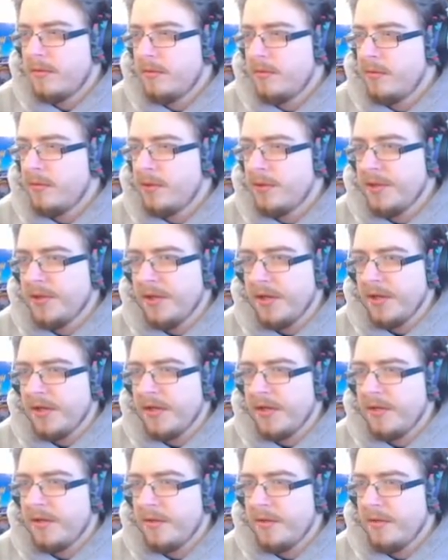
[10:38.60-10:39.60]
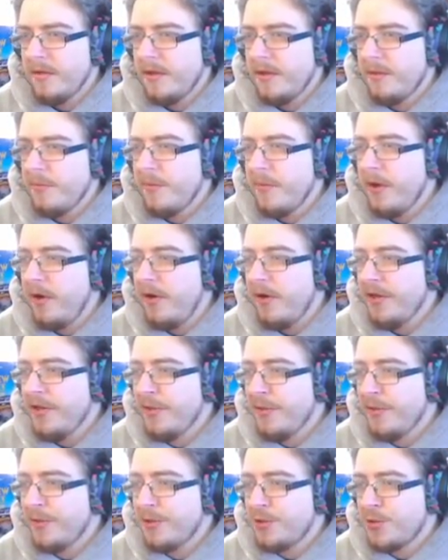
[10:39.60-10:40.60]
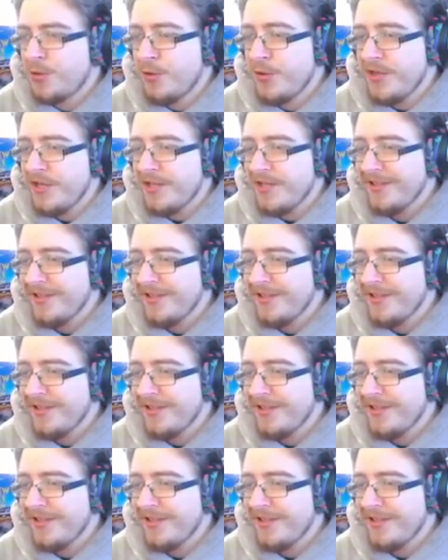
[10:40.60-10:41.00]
What the? Behind the tree?